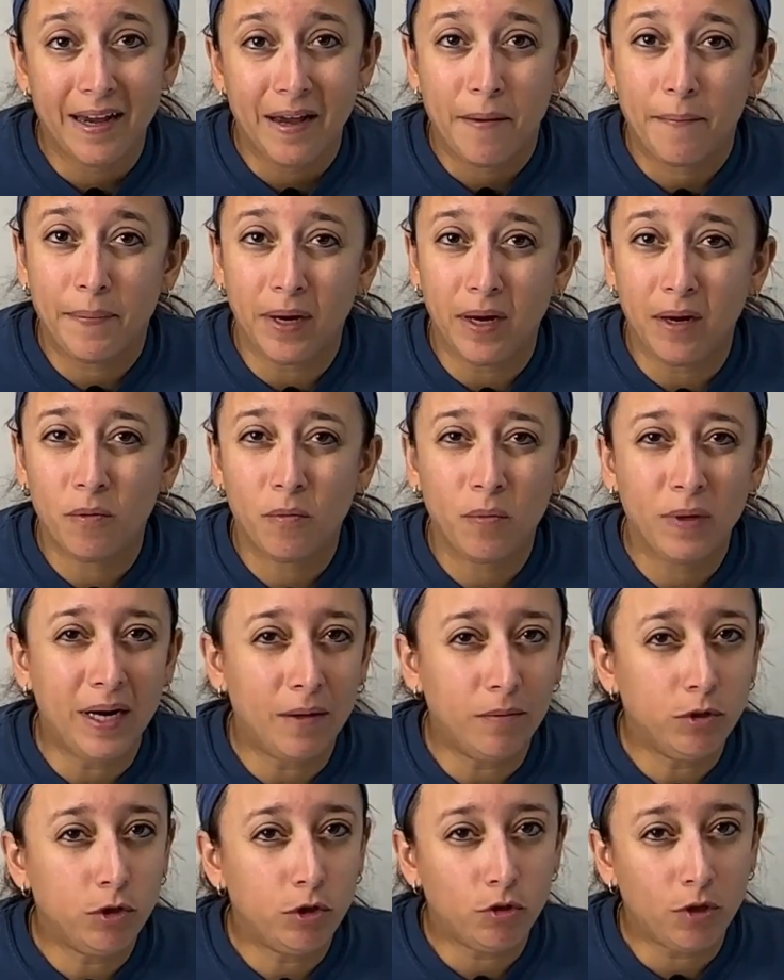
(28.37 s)
but when I
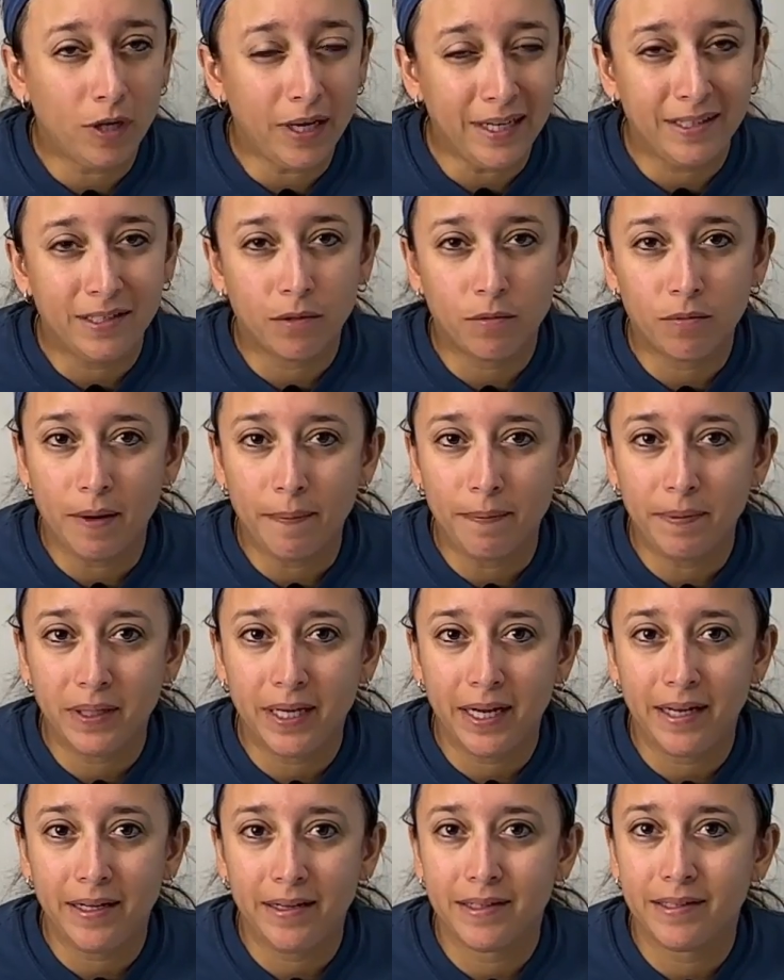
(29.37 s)
was trying to
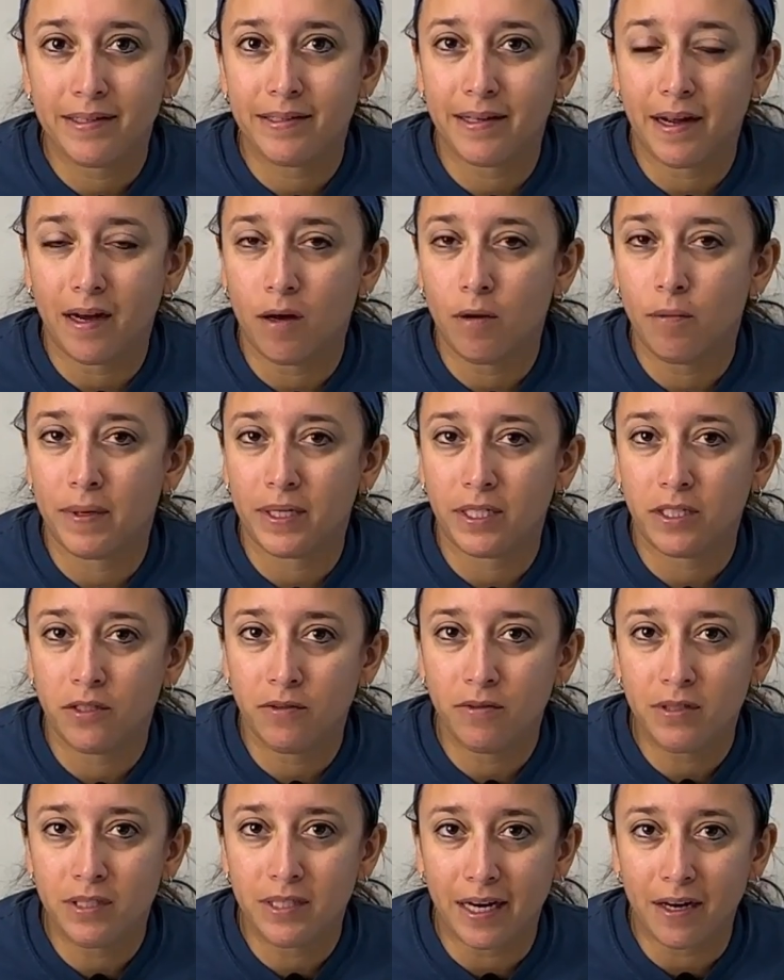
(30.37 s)
replicate this to help my
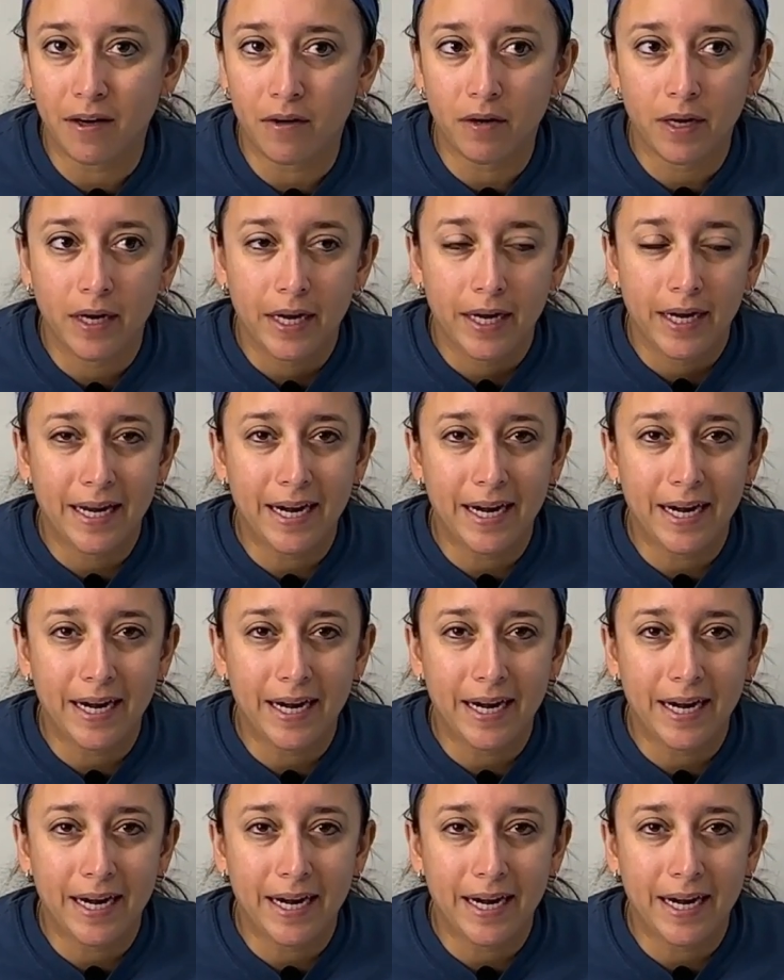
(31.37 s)
students out,